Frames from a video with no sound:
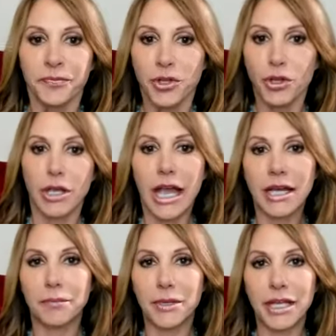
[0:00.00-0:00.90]
you
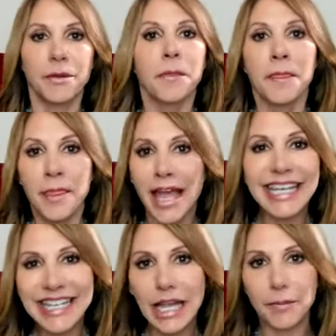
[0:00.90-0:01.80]
can't be
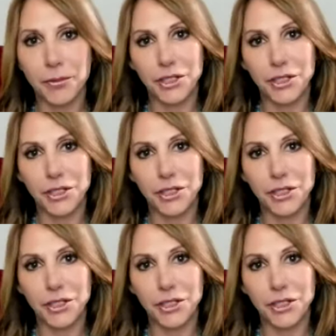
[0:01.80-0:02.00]
ninety-eight